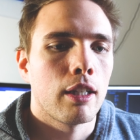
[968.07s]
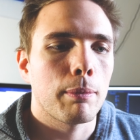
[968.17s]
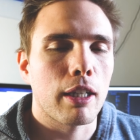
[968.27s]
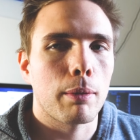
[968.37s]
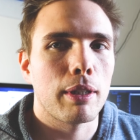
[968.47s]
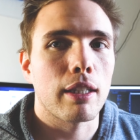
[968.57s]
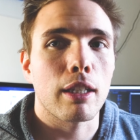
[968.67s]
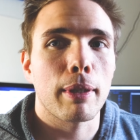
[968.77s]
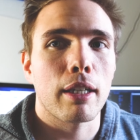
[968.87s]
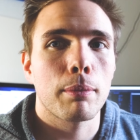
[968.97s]
You might not be
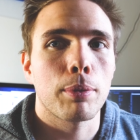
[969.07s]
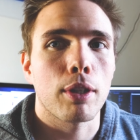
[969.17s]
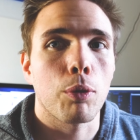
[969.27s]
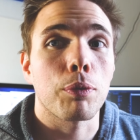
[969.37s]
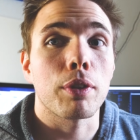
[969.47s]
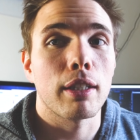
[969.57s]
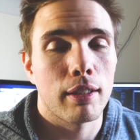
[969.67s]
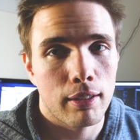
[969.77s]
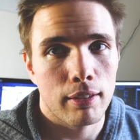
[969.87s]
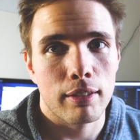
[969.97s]
thinking about them, but
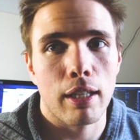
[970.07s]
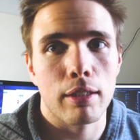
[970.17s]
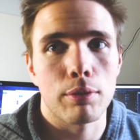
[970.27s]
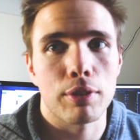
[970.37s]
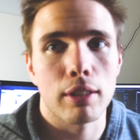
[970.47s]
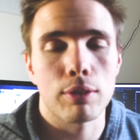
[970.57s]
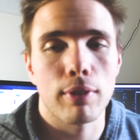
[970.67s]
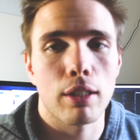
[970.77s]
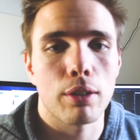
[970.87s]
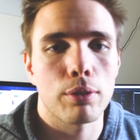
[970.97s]
hopefully now that you've seen this
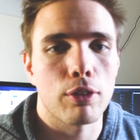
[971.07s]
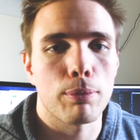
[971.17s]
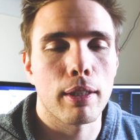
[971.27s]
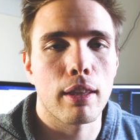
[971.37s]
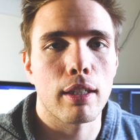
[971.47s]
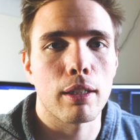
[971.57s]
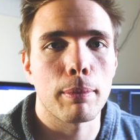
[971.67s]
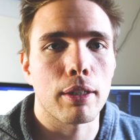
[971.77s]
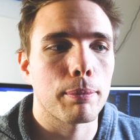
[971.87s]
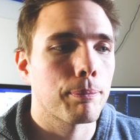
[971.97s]
video, you've been thinking
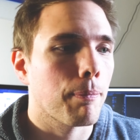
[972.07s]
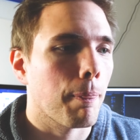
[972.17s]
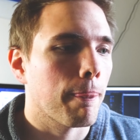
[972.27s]
about them.